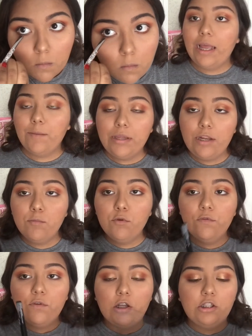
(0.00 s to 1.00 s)
Now I'm gonna
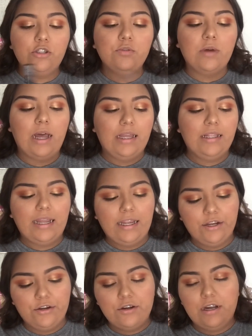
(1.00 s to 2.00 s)
move on to
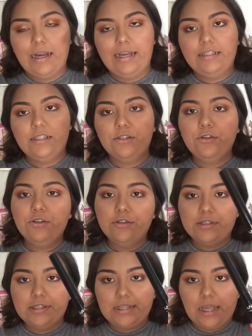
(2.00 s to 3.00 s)
eyeliner. I still
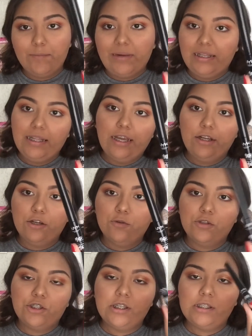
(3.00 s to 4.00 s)
use the same eyeliner,
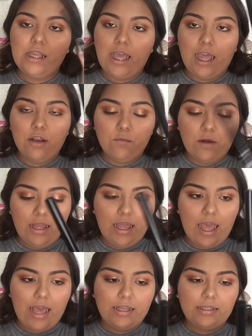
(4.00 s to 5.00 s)
which is the
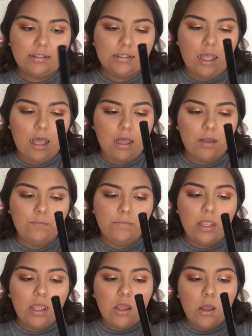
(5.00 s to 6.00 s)
NYX
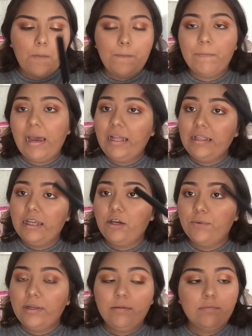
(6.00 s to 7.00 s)
matte
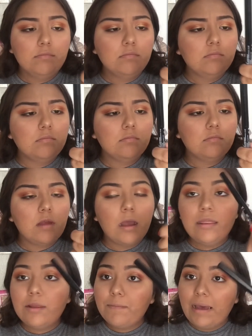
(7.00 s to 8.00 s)
liquid.
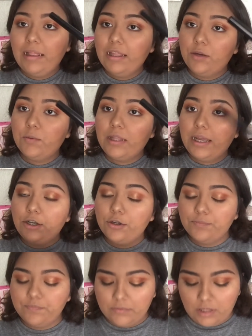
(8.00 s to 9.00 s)
The matte liquid
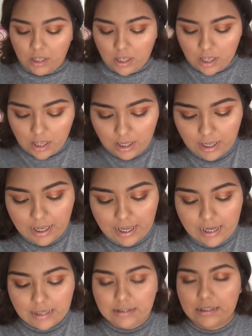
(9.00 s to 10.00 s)
liner,
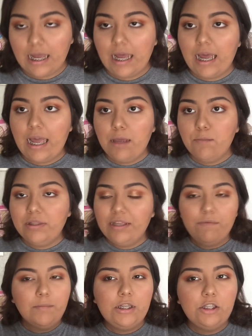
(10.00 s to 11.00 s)
and I
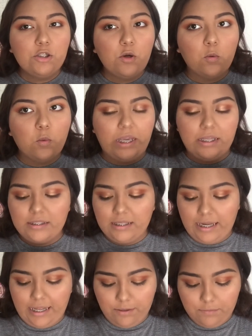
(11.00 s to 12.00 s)
believe I'm gonna do a wing
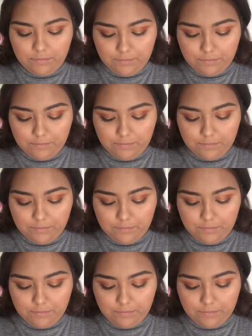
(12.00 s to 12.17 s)
today.